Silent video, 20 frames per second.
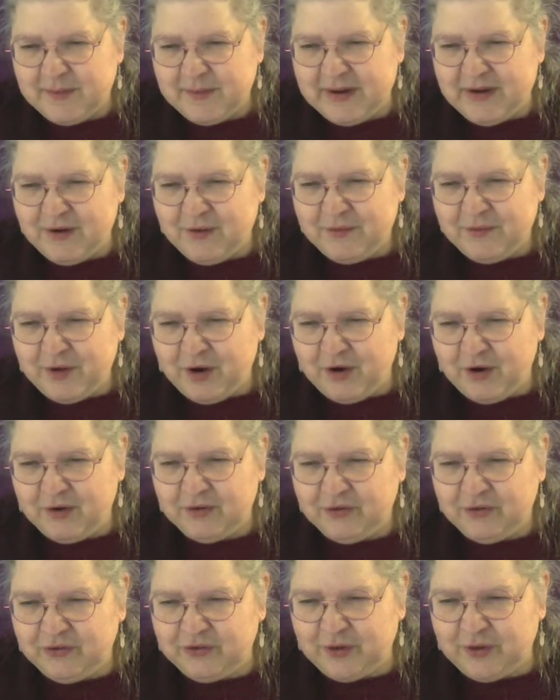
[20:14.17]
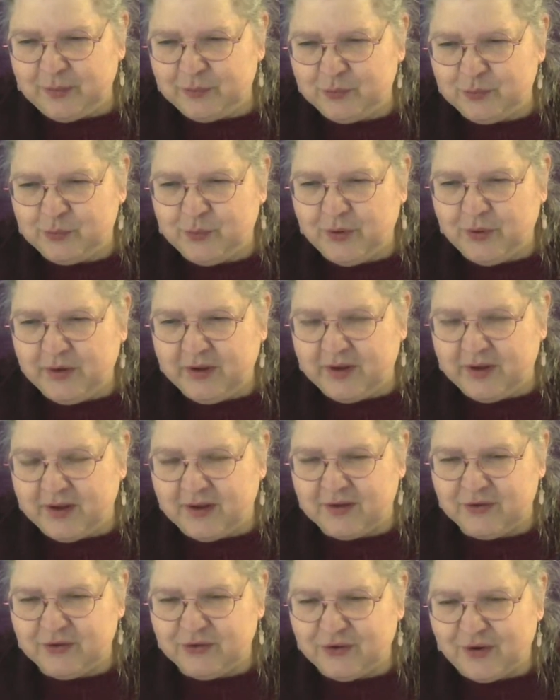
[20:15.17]
My love heart stopped
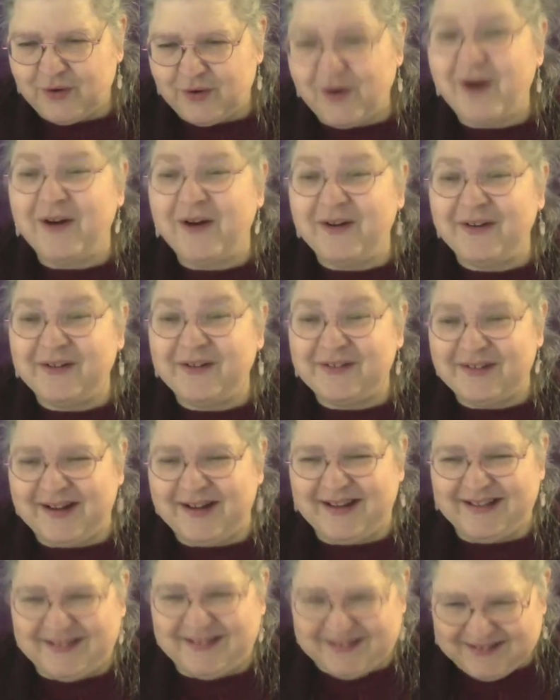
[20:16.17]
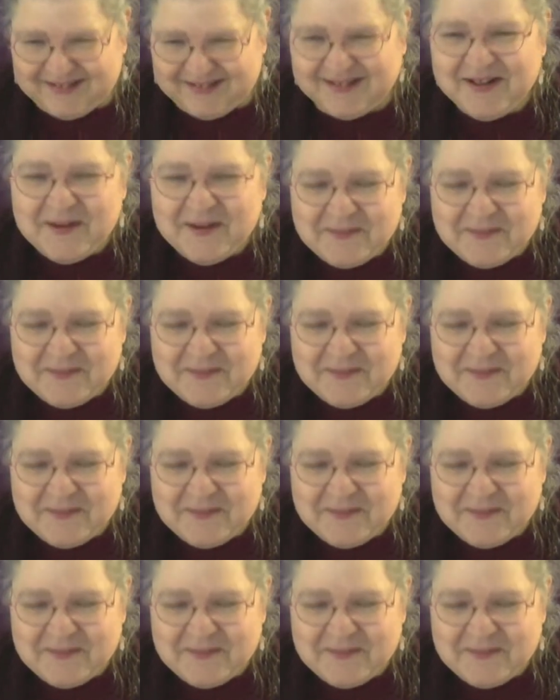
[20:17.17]
working, so all right.